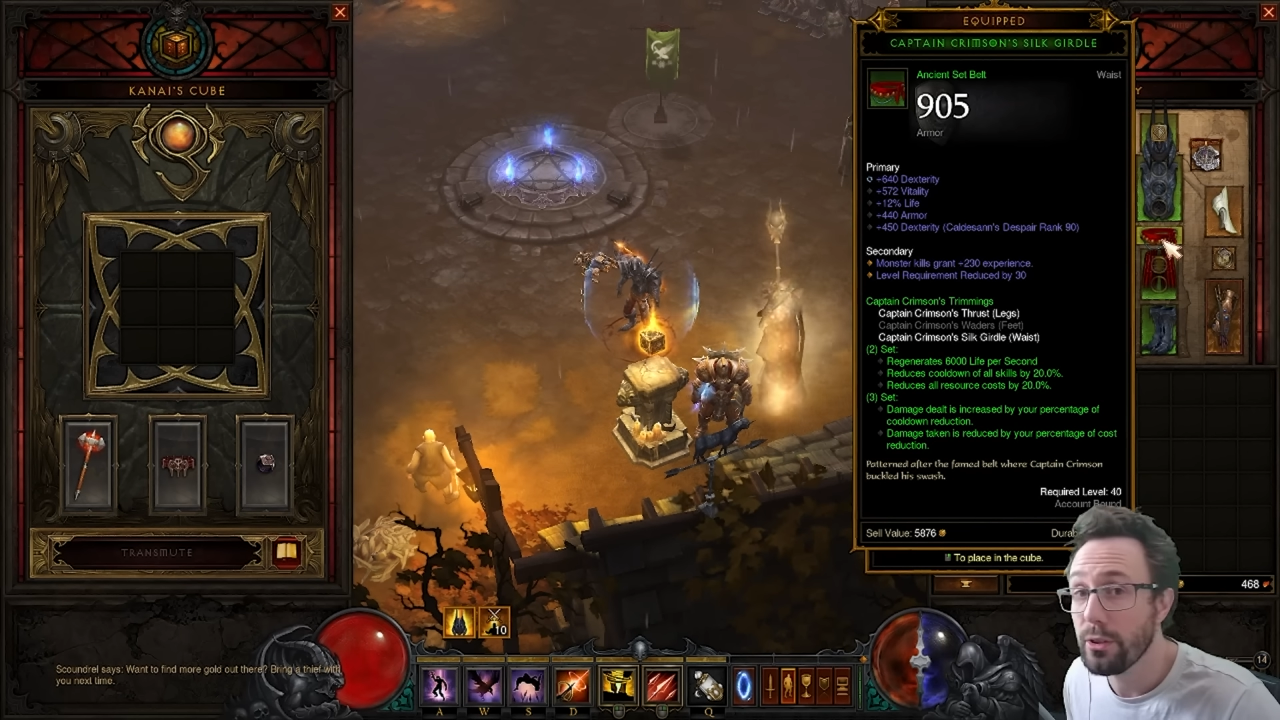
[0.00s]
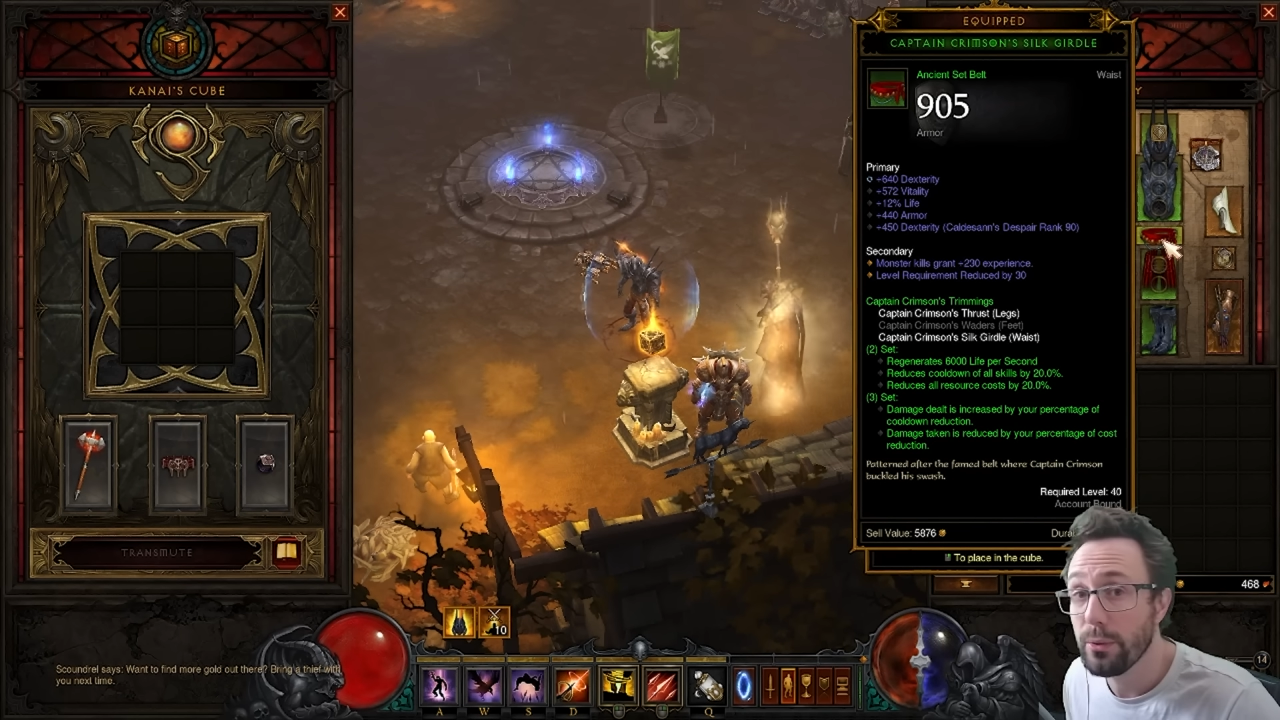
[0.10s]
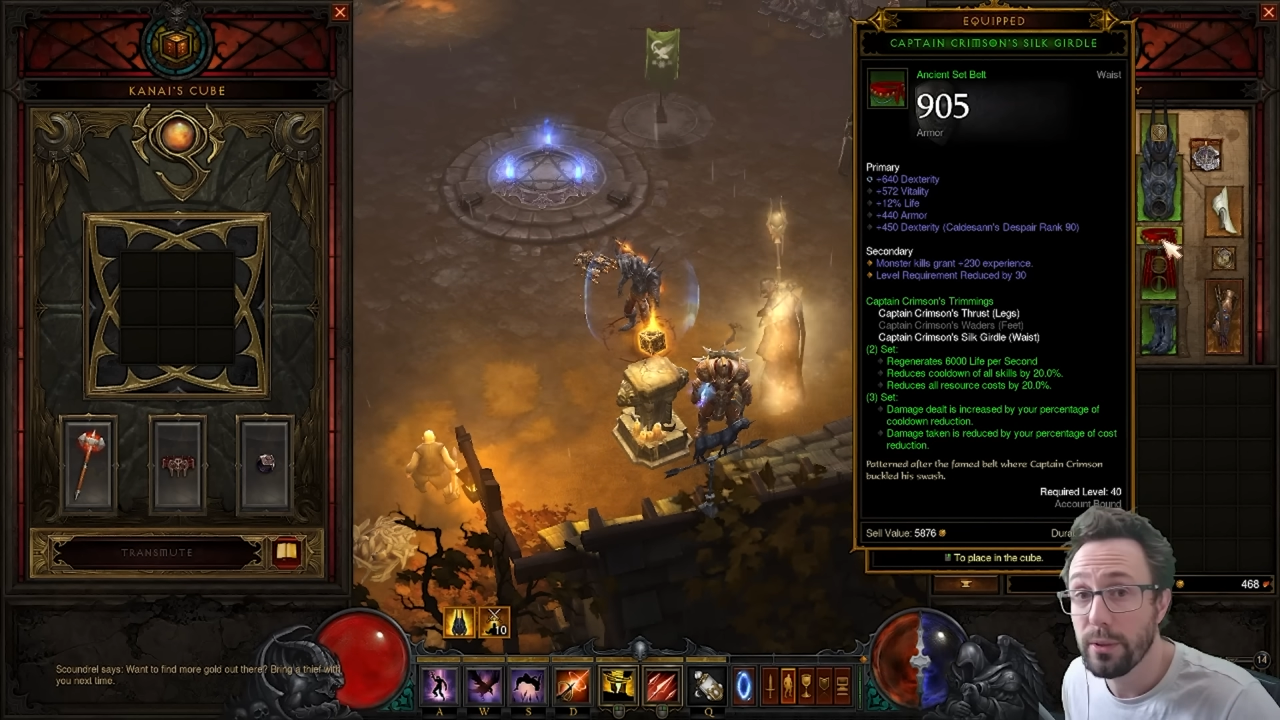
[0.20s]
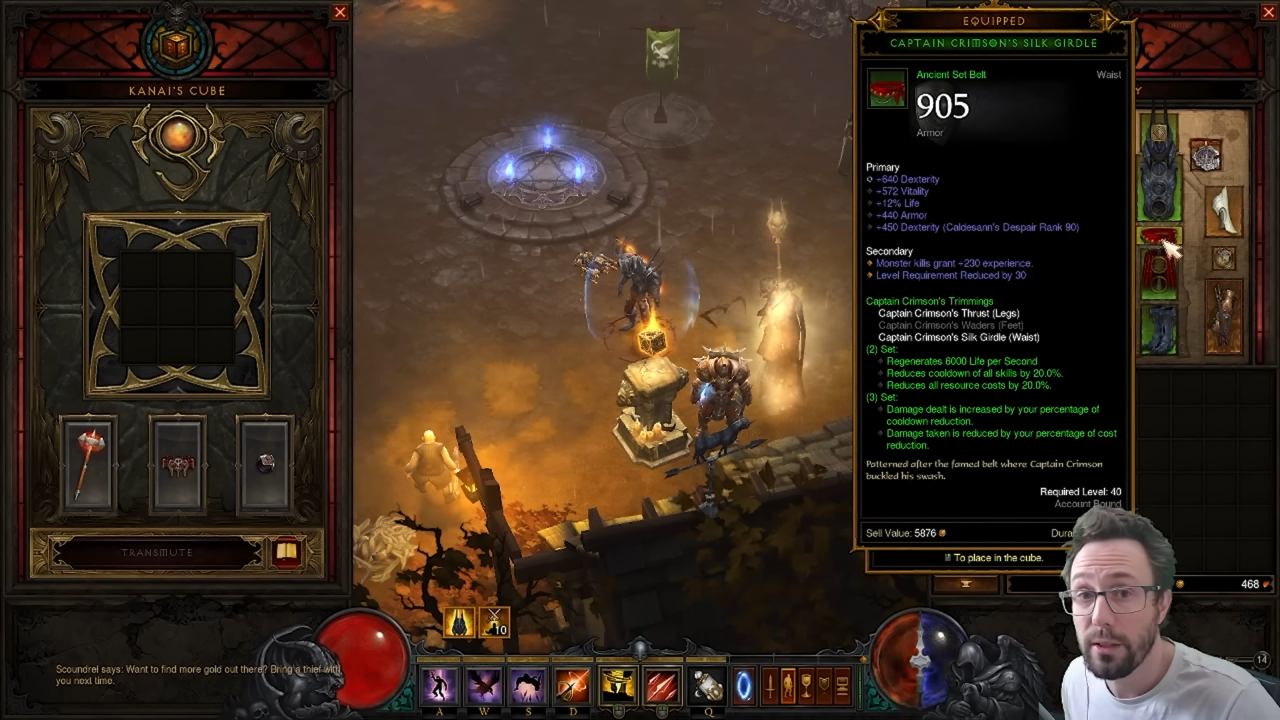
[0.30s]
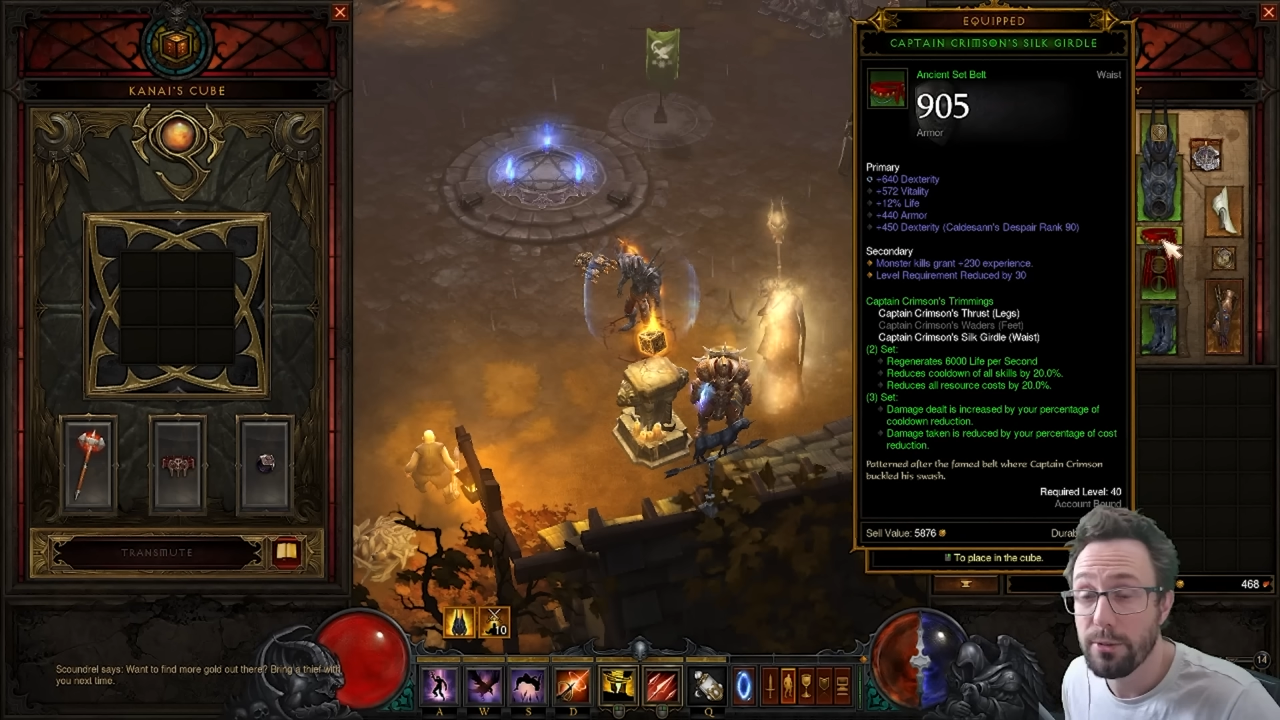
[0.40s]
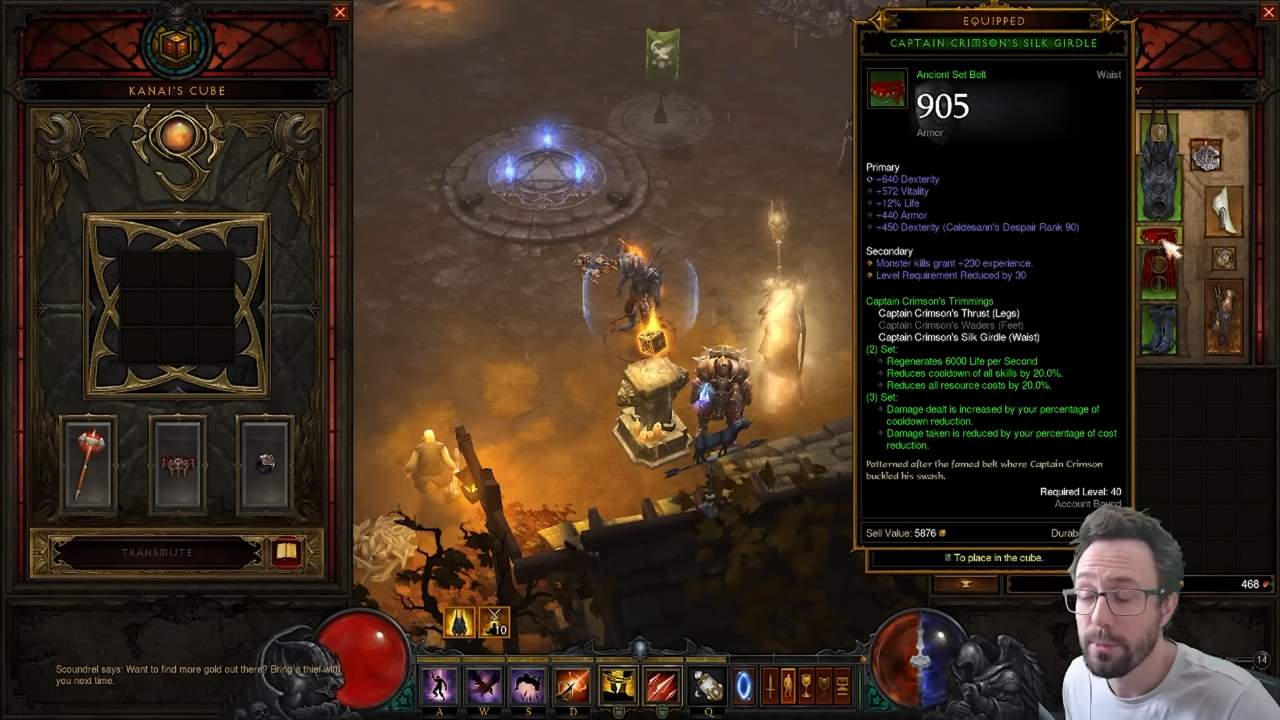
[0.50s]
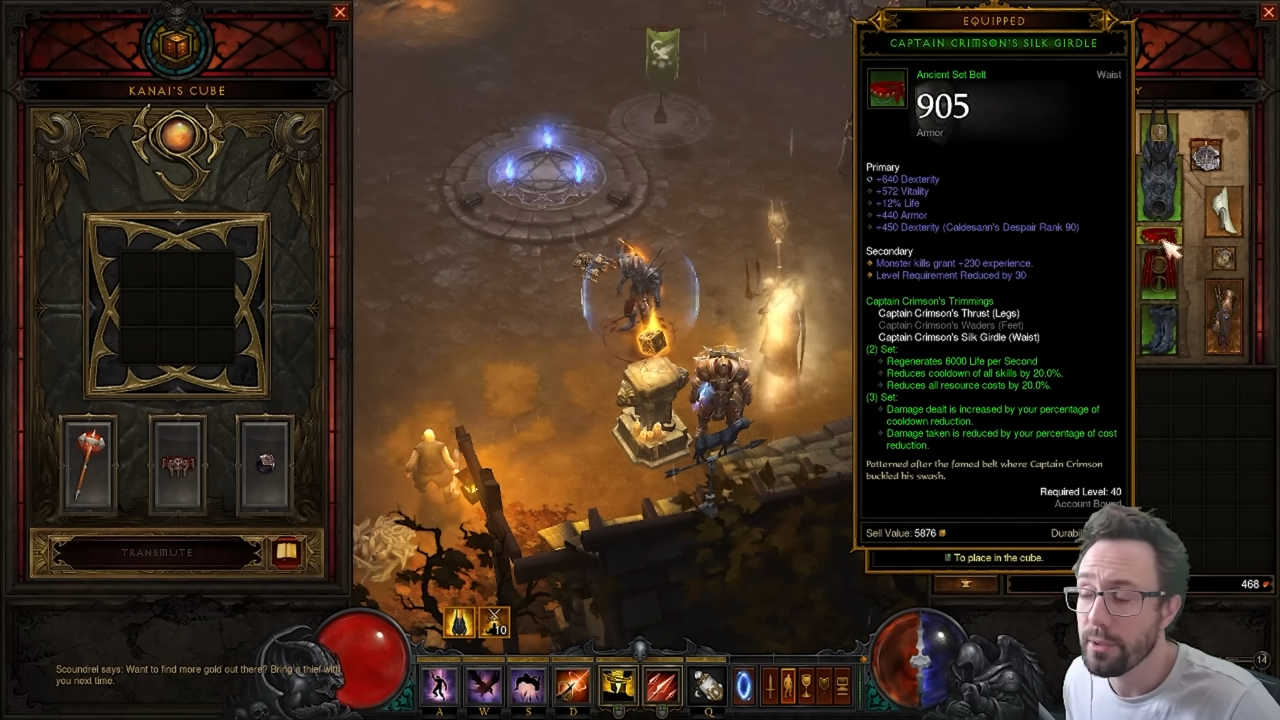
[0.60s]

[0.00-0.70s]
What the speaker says: cooldown is more